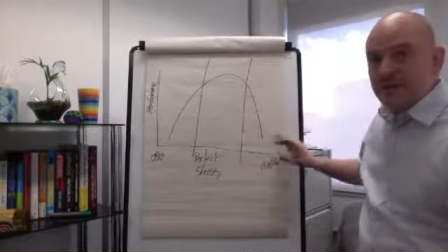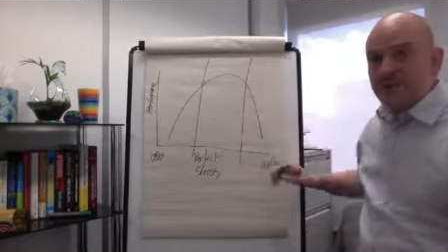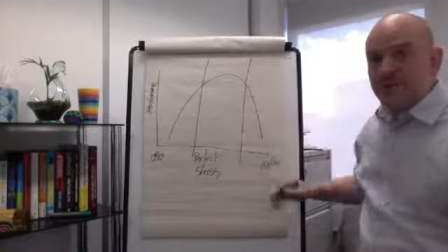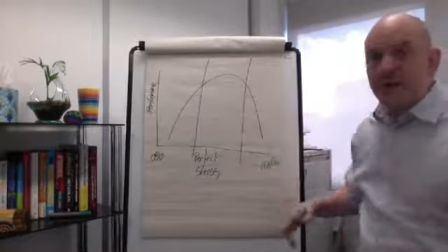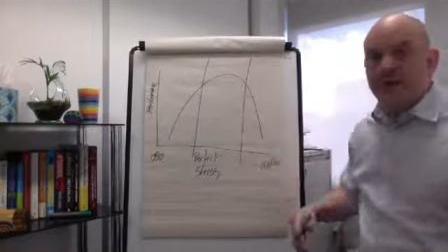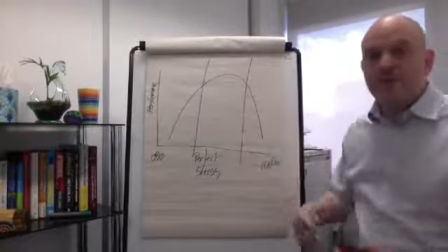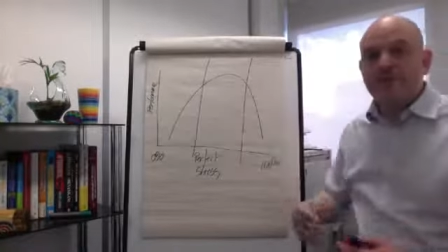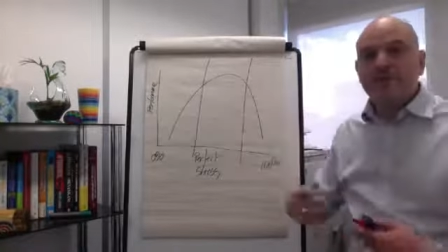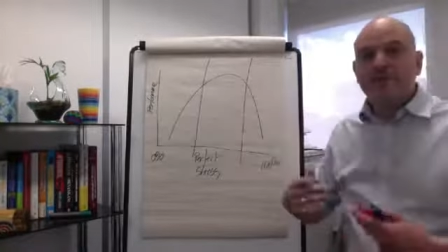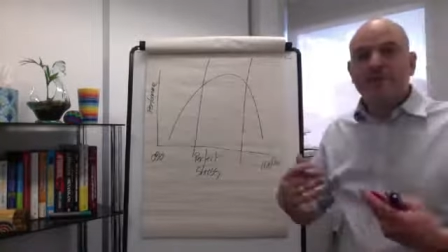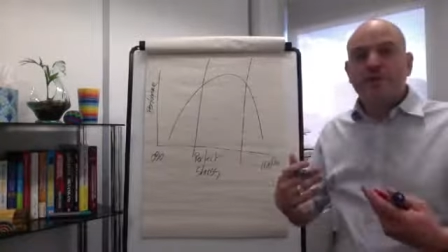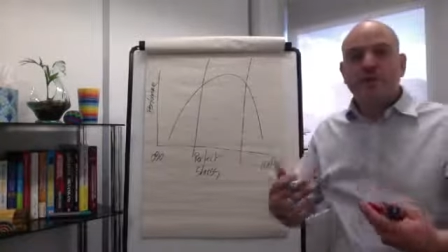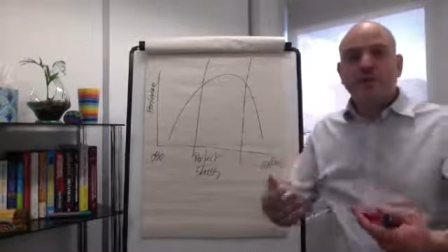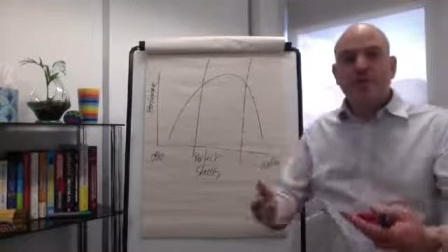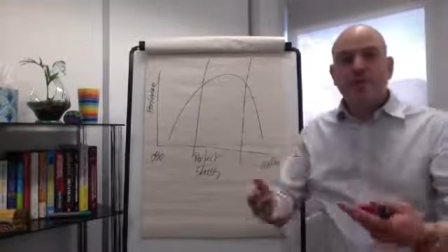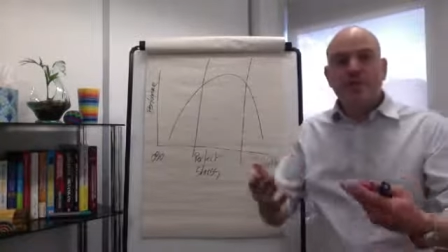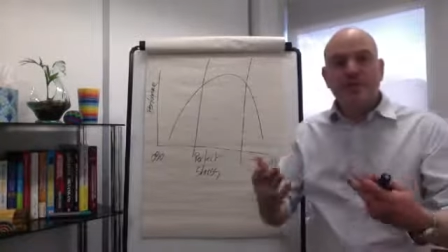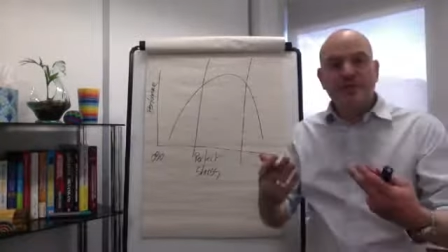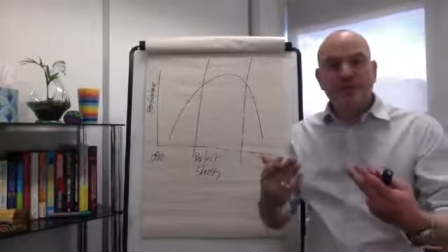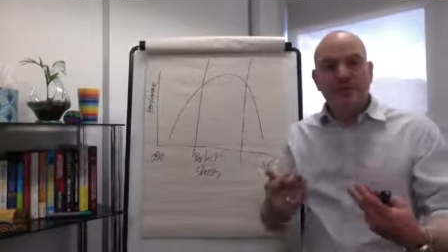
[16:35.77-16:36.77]
my
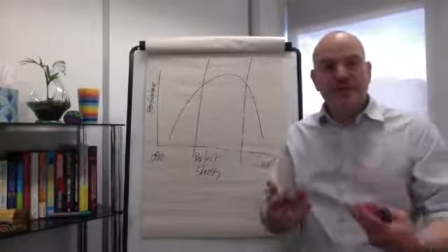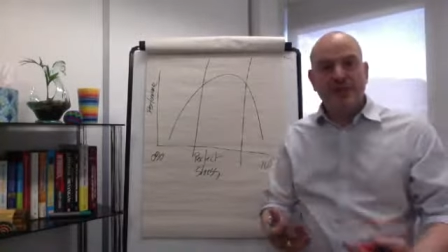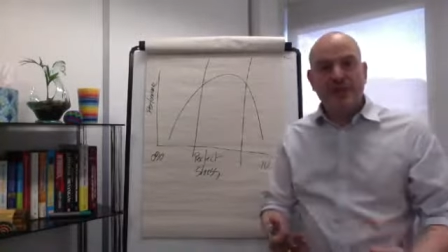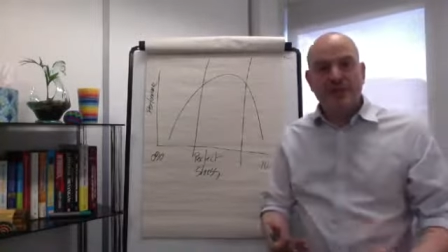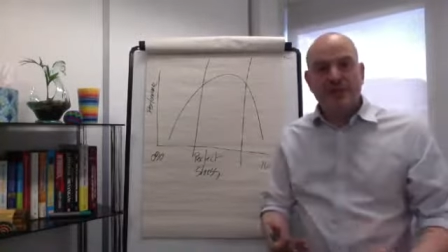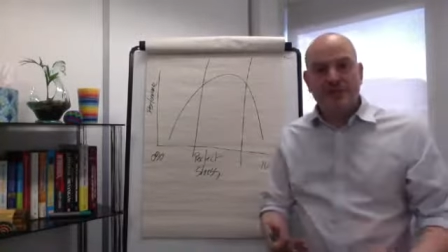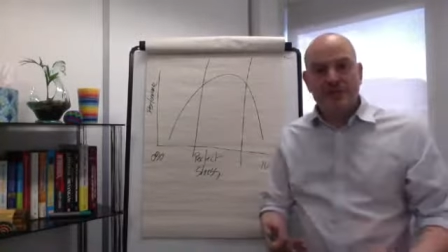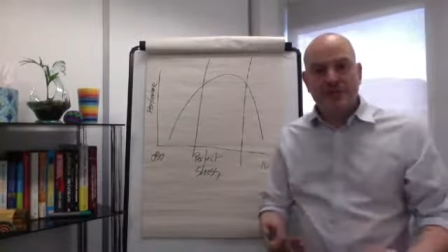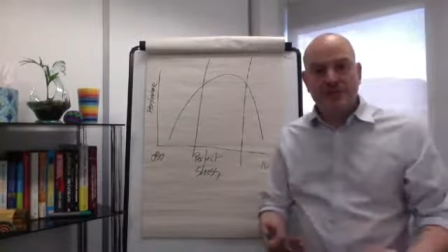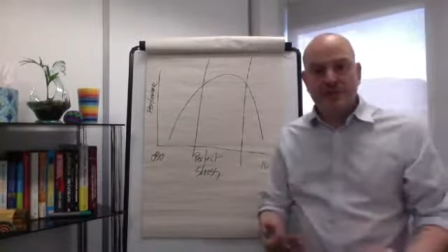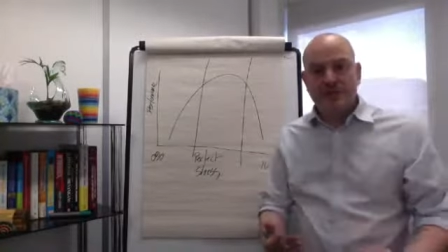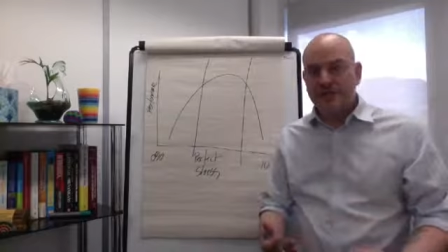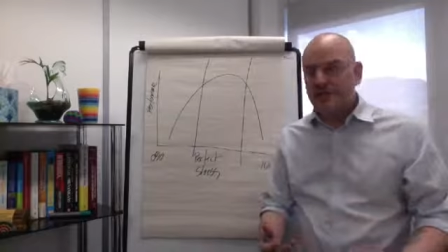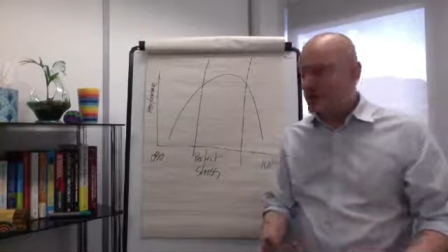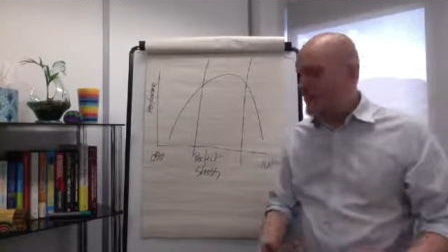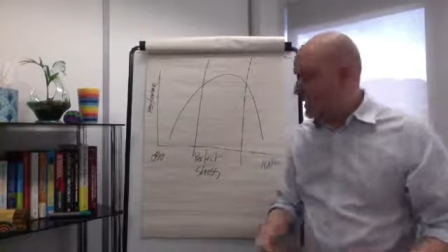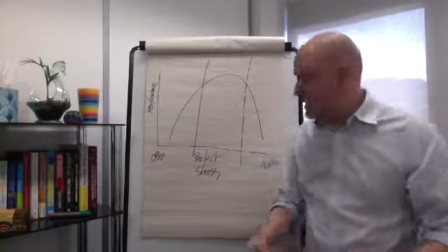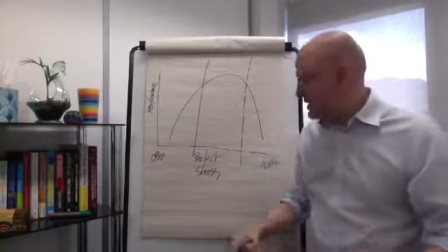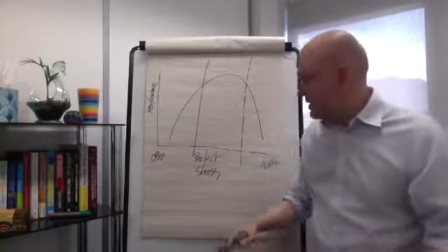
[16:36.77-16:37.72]
performance decreases.